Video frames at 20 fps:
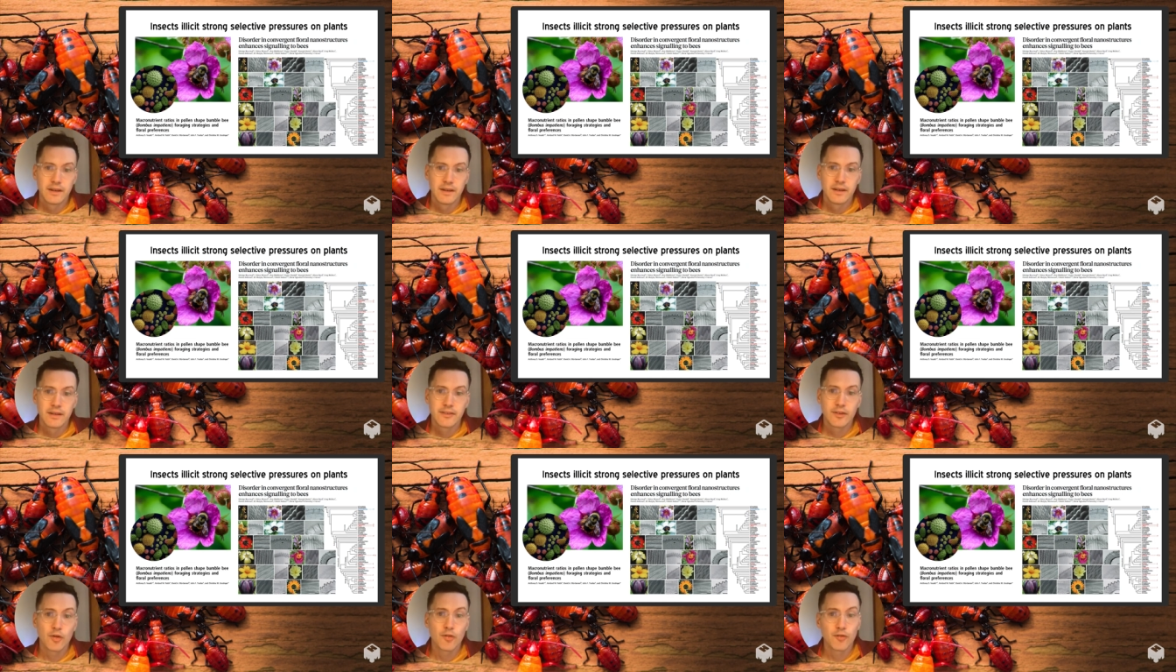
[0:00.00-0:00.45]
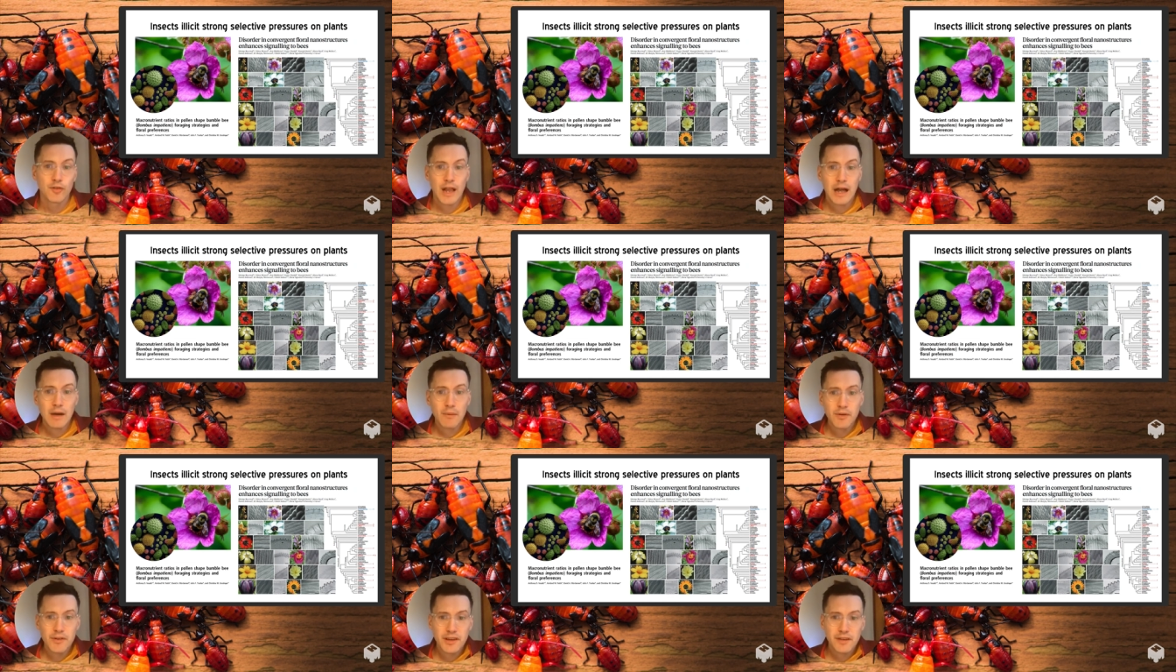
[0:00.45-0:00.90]
So
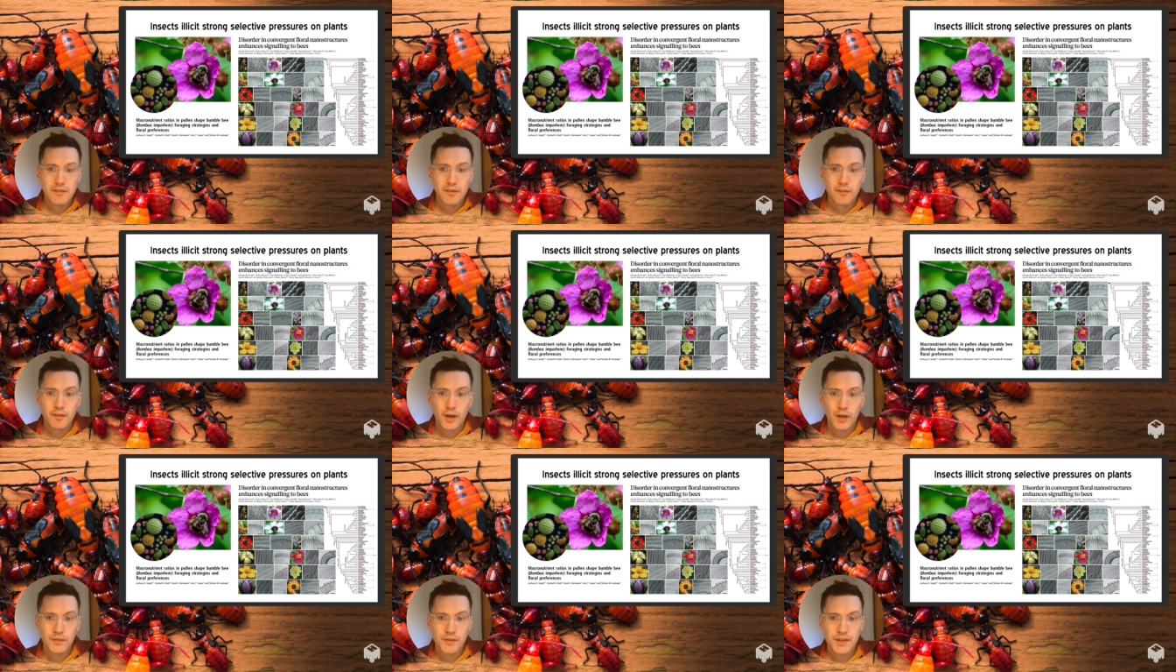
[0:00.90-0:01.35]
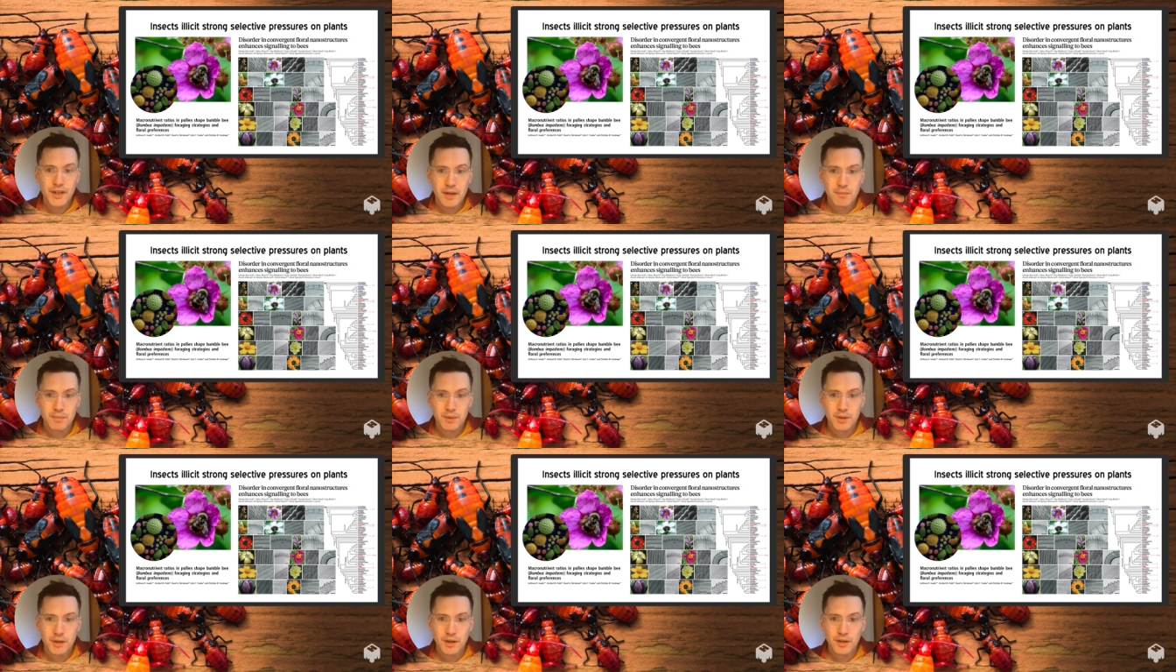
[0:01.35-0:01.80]
flowers have evolved a
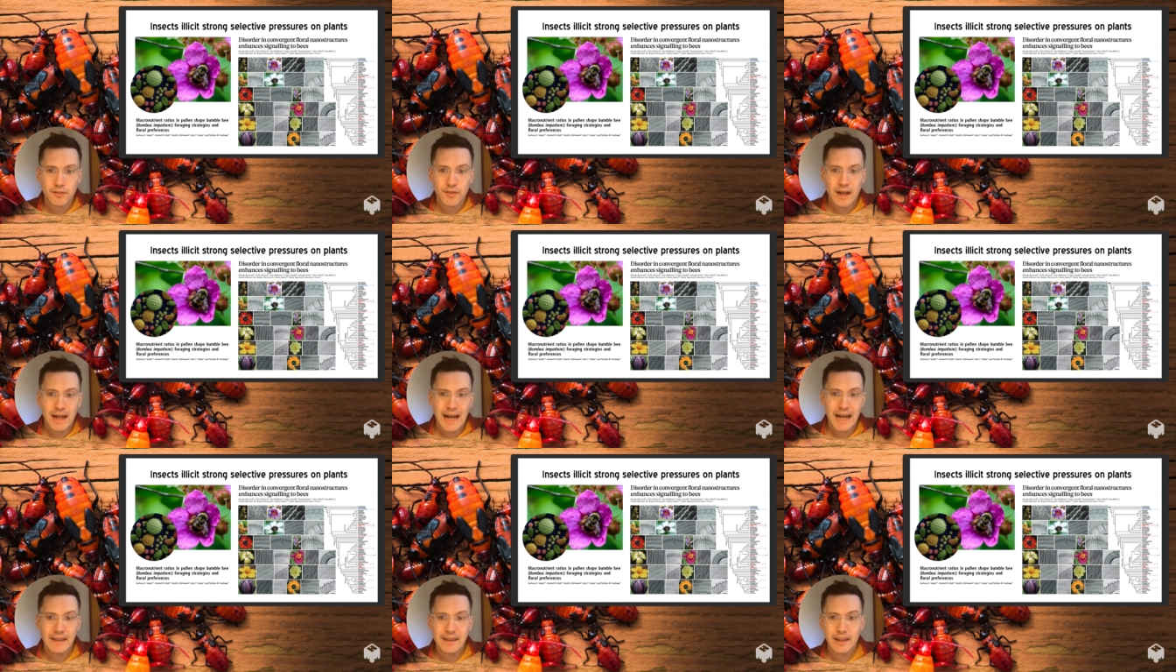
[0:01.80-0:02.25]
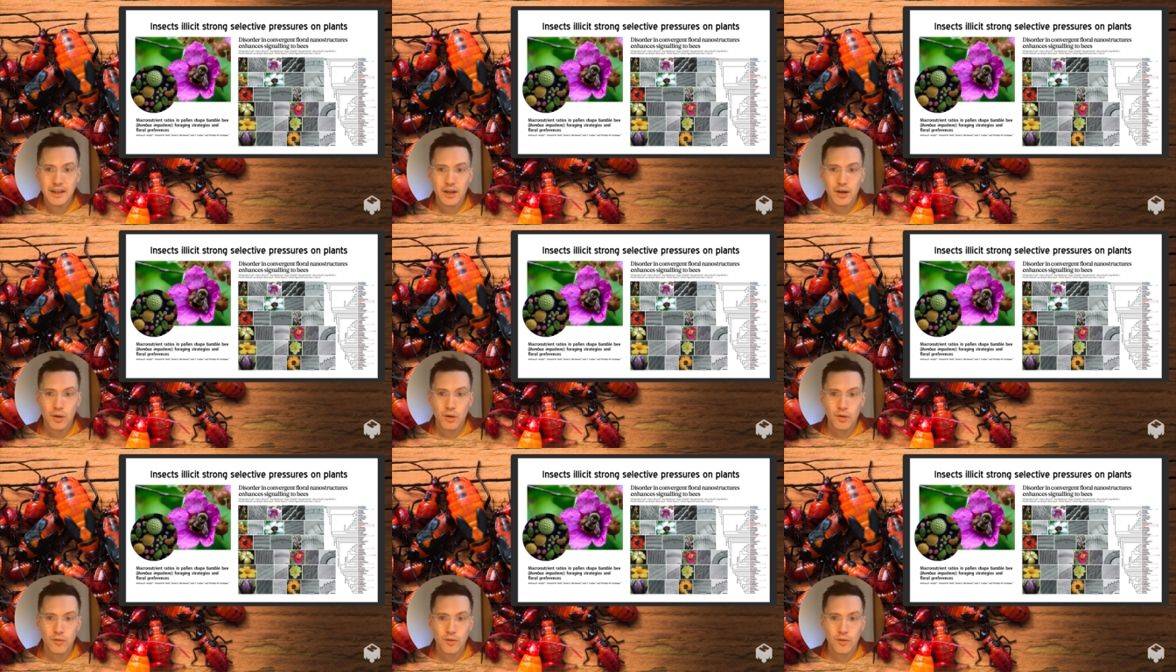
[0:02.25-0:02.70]
number of highly
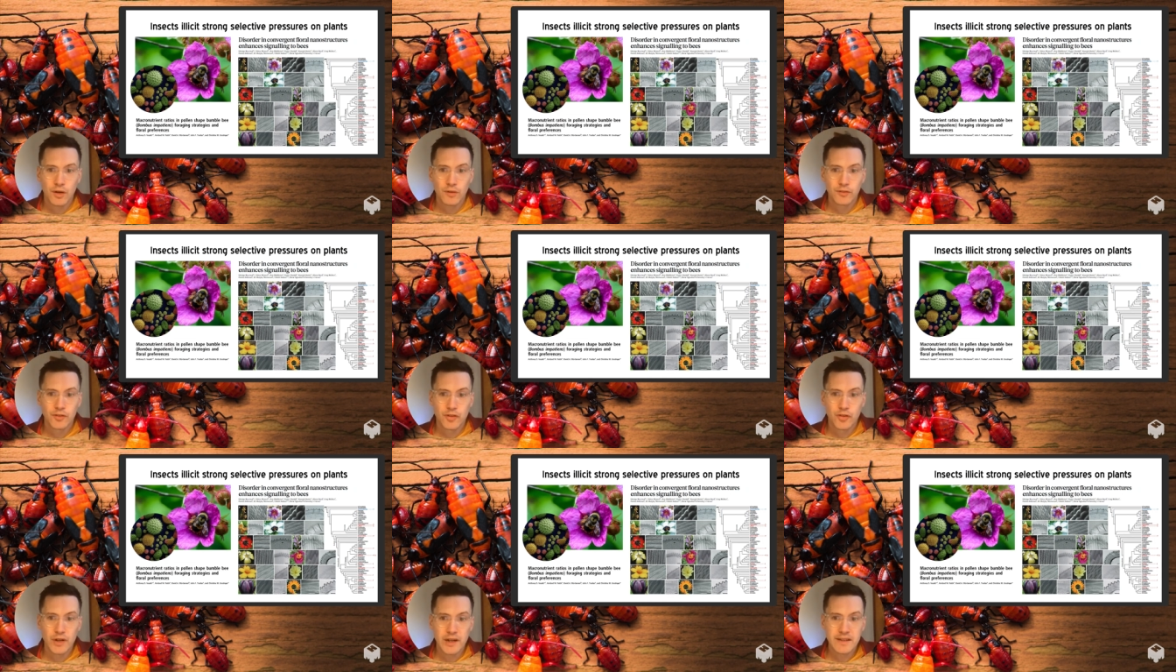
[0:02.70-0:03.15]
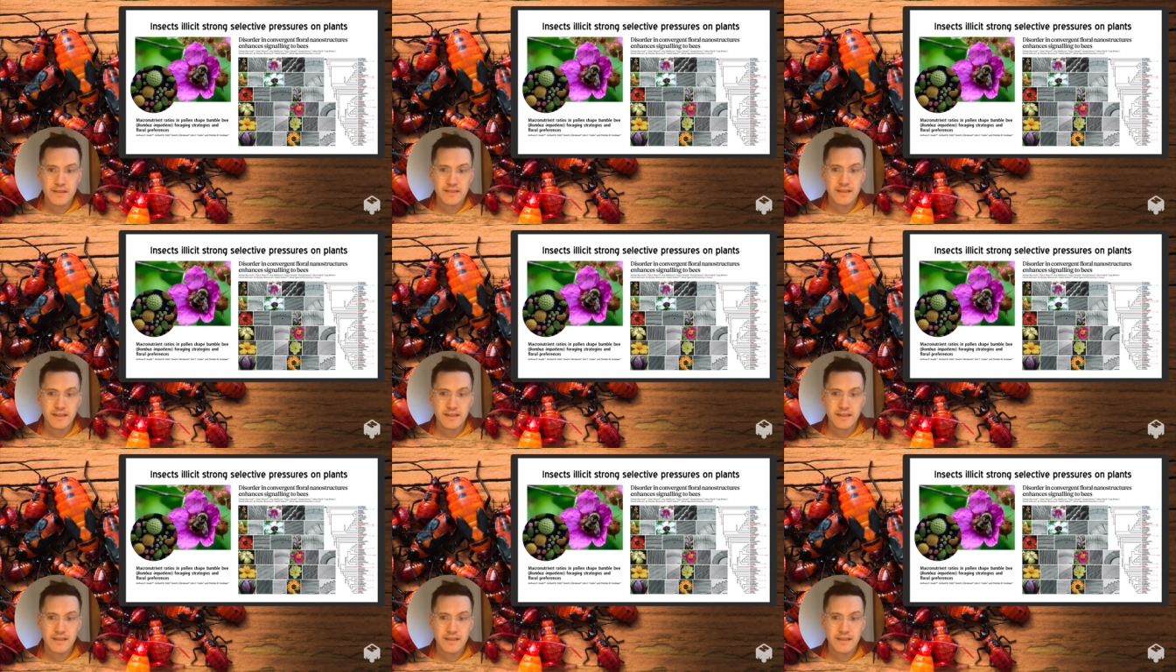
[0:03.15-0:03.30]
co-evolved traits